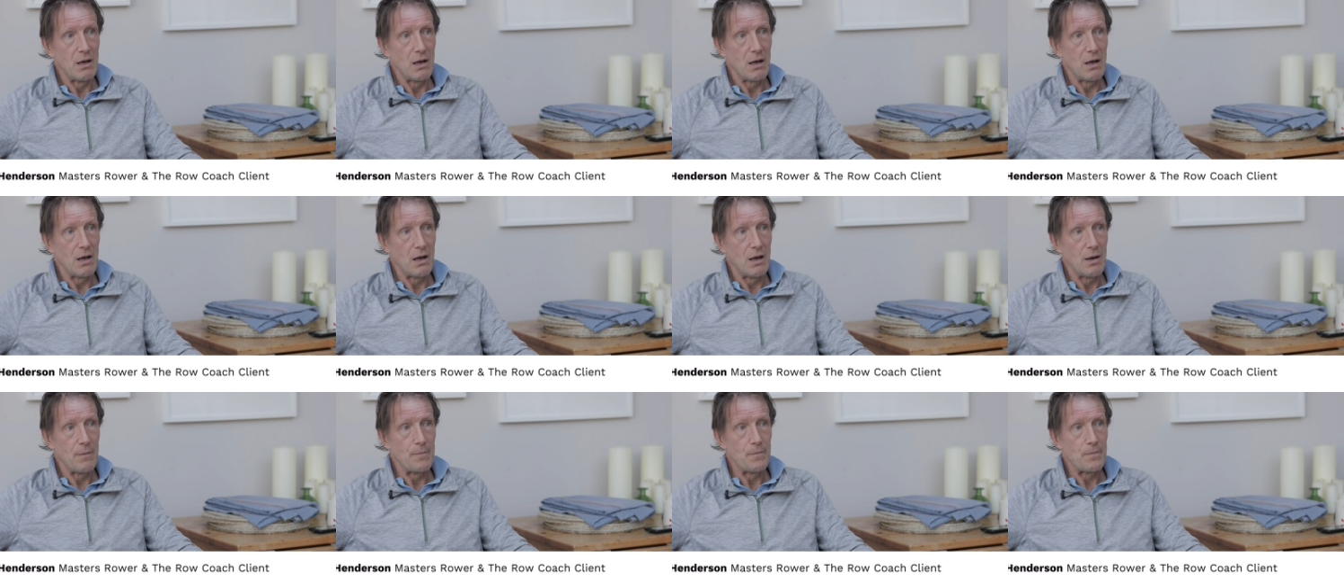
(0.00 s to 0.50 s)

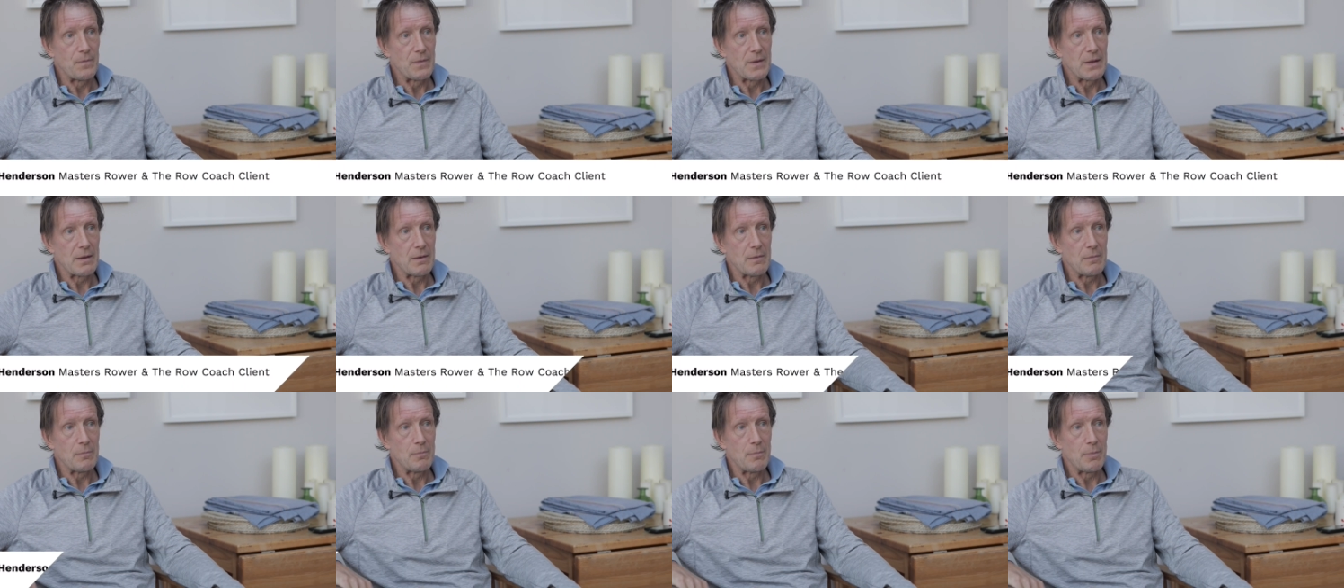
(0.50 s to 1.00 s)
um,
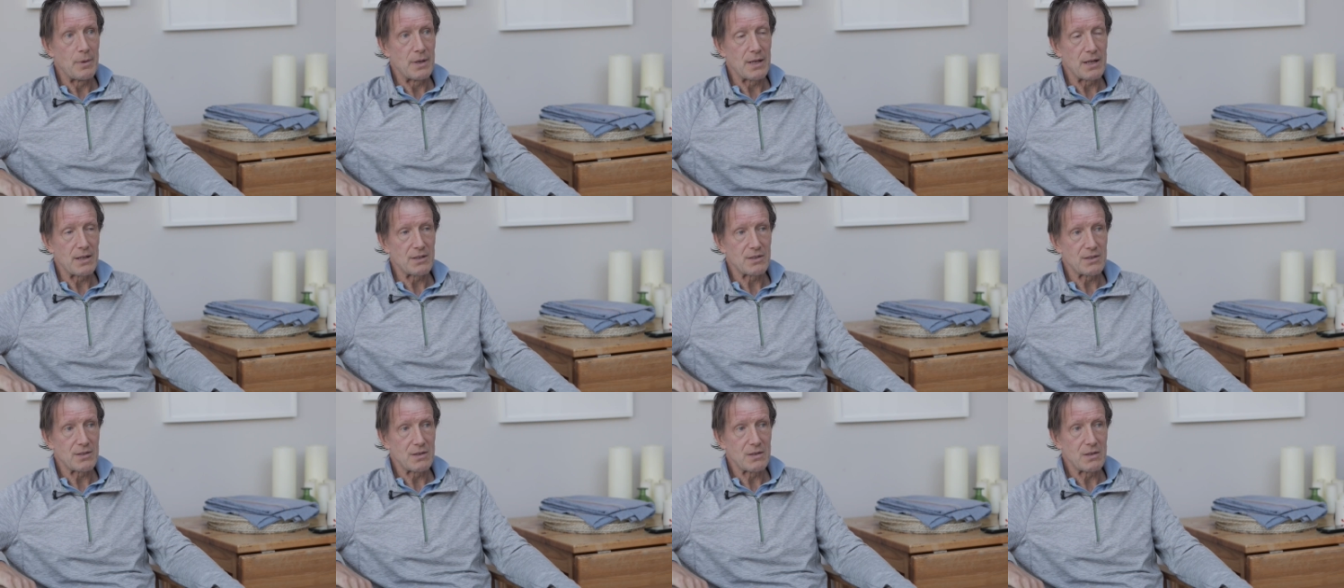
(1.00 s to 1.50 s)
but
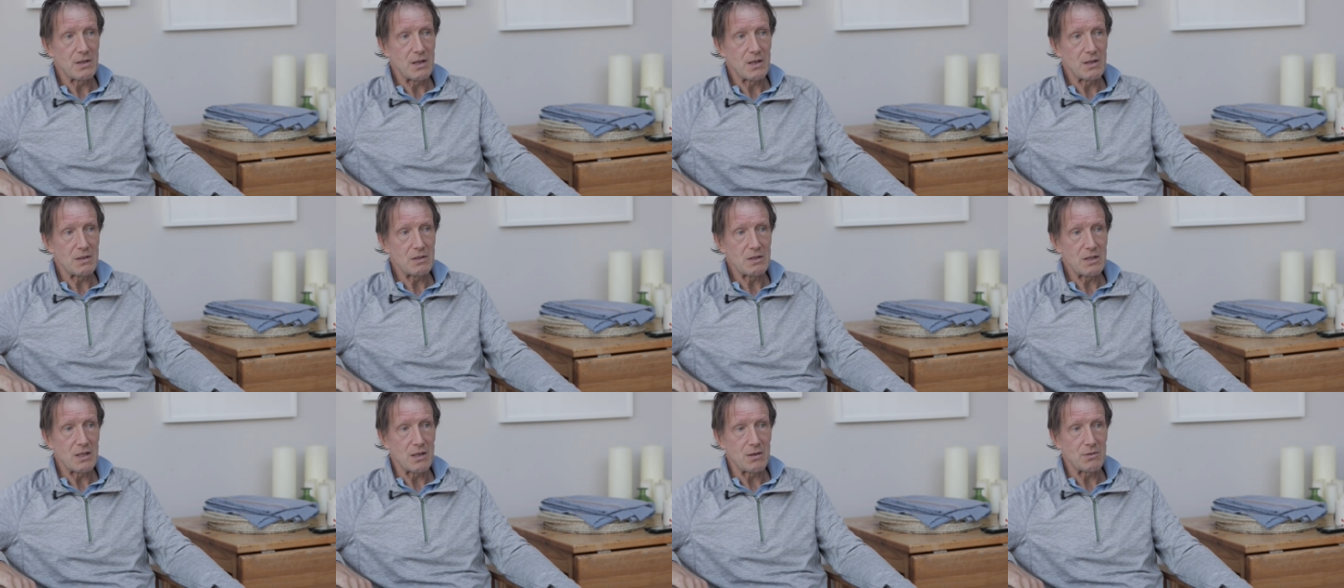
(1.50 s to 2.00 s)
I
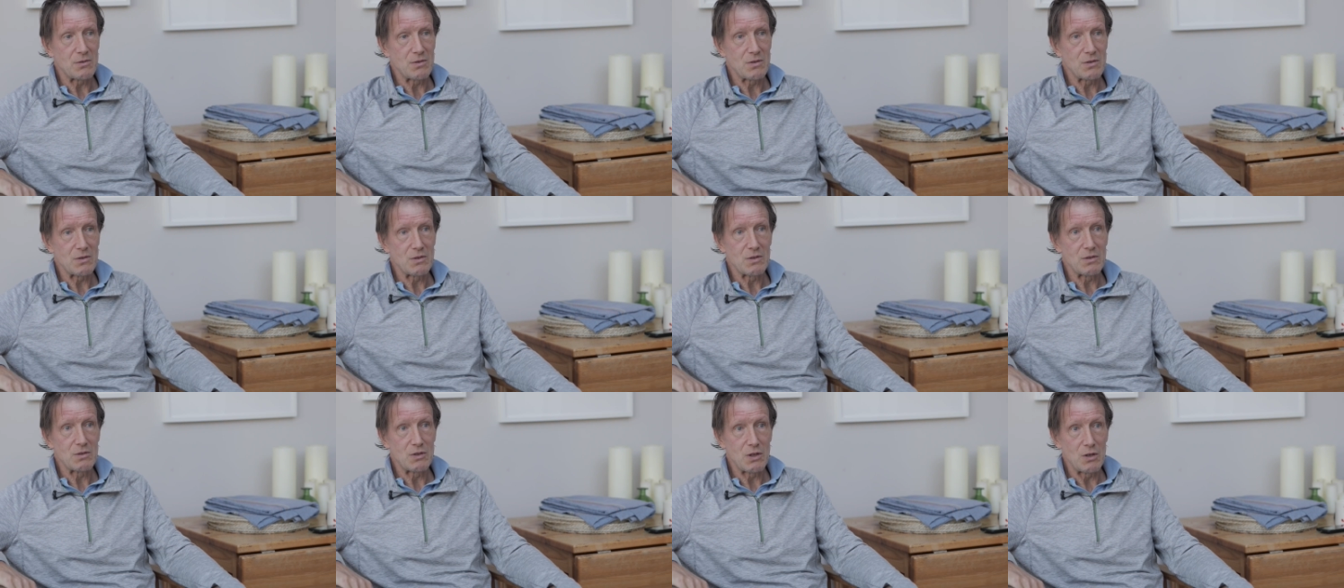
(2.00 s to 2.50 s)
you know,
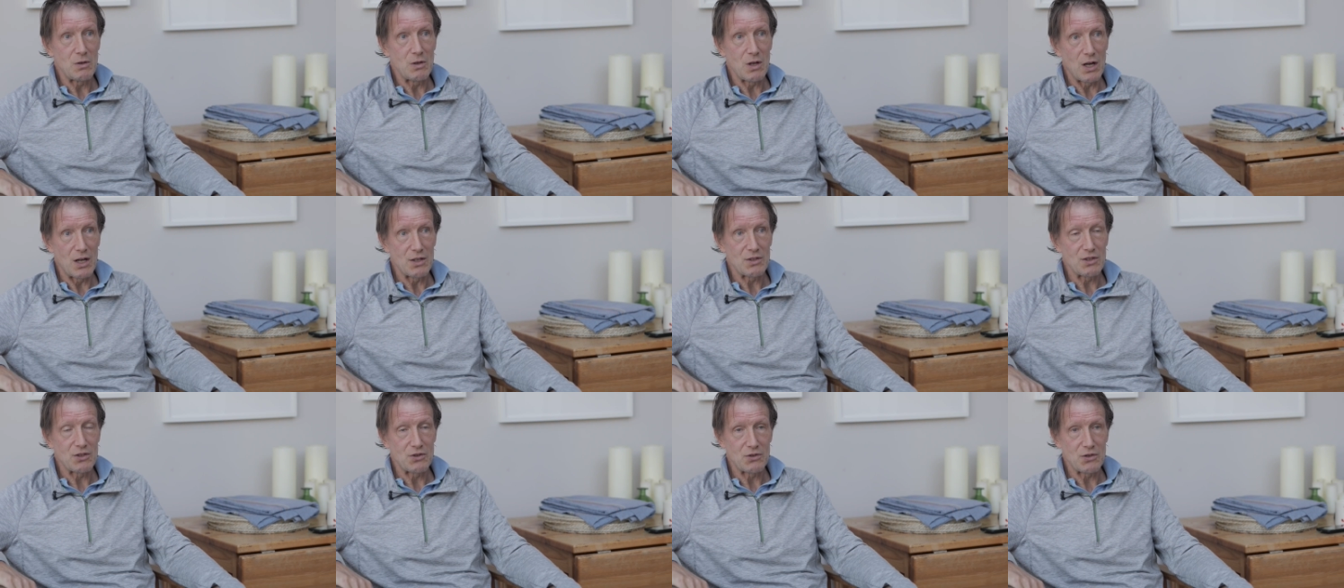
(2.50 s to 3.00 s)
do
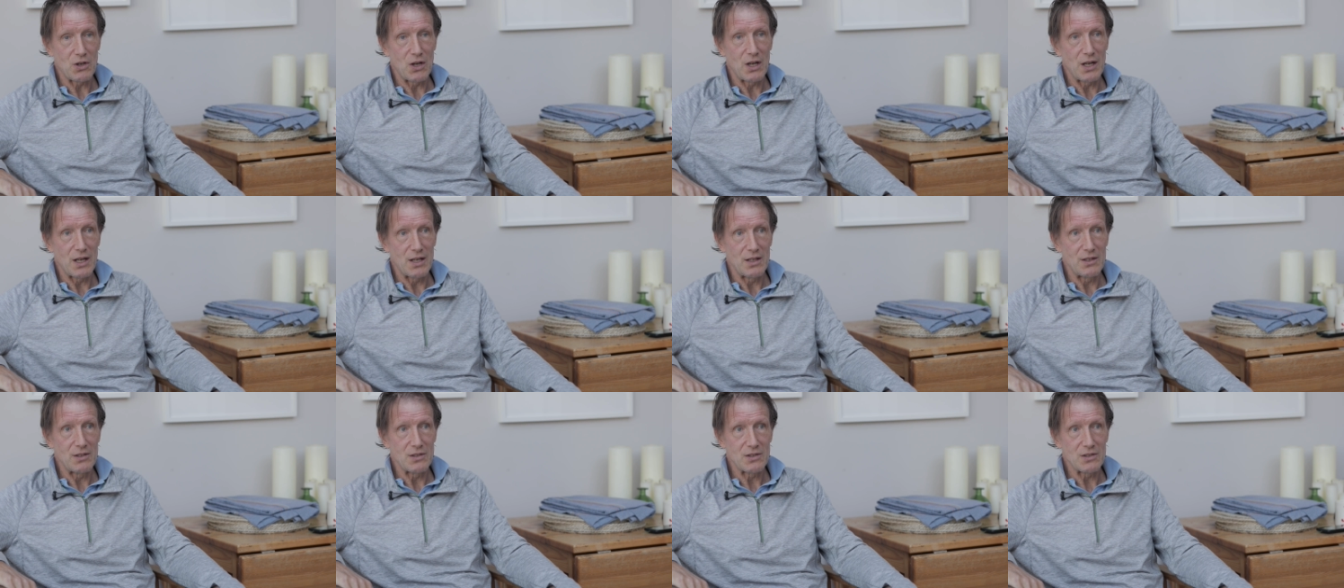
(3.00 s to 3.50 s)
like to
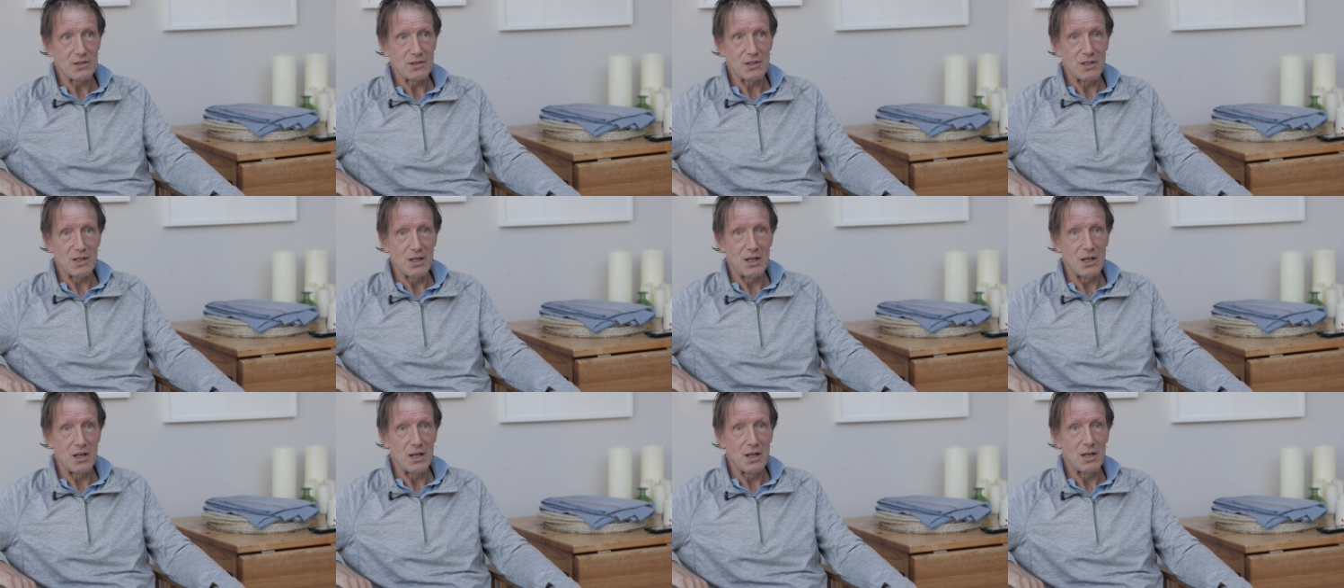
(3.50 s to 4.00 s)
try and
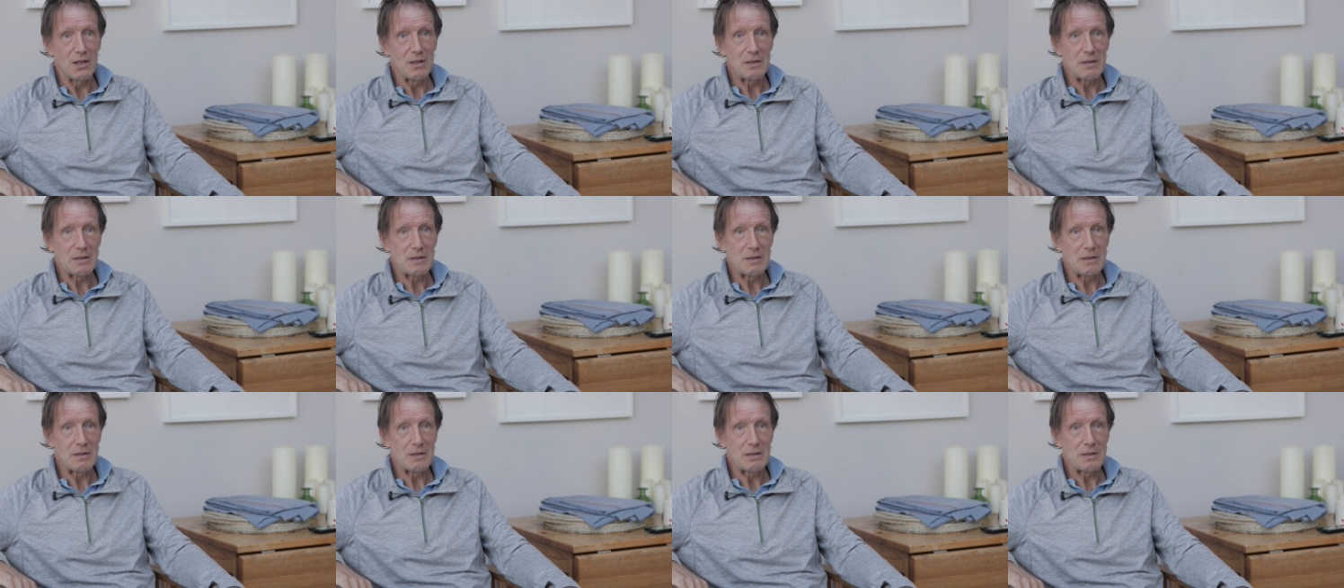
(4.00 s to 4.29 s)
uh,